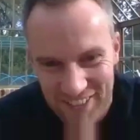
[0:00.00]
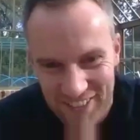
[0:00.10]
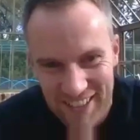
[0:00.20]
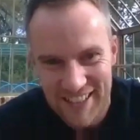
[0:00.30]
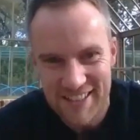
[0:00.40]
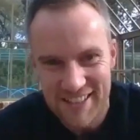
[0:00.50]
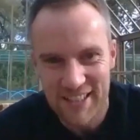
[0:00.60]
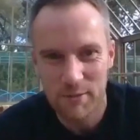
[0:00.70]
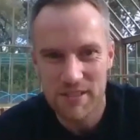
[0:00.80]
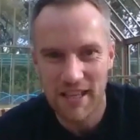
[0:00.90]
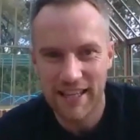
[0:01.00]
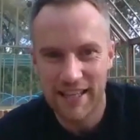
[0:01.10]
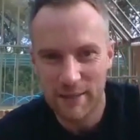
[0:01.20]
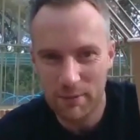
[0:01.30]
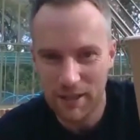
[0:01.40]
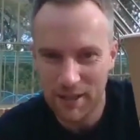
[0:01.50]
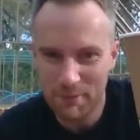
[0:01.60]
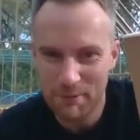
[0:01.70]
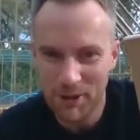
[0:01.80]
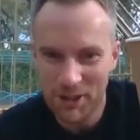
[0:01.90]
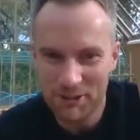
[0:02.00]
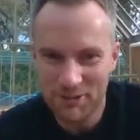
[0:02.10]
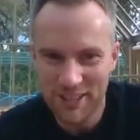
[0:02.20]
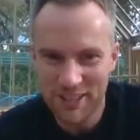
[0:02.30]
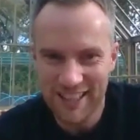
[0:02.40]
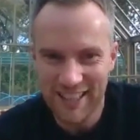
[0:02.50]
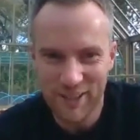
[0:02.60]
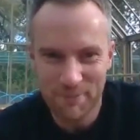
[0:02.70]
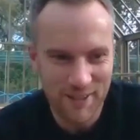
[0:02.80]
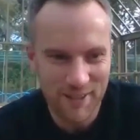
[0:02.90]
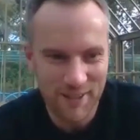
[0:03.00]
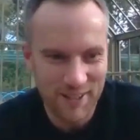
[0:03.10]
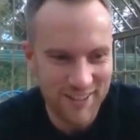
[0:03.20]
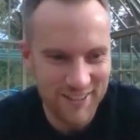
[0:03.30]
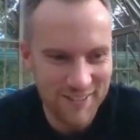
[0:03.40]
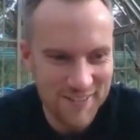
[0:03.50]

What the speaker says: 30 seconds ago was Hayley bringing me my coffee in the middle of the garden.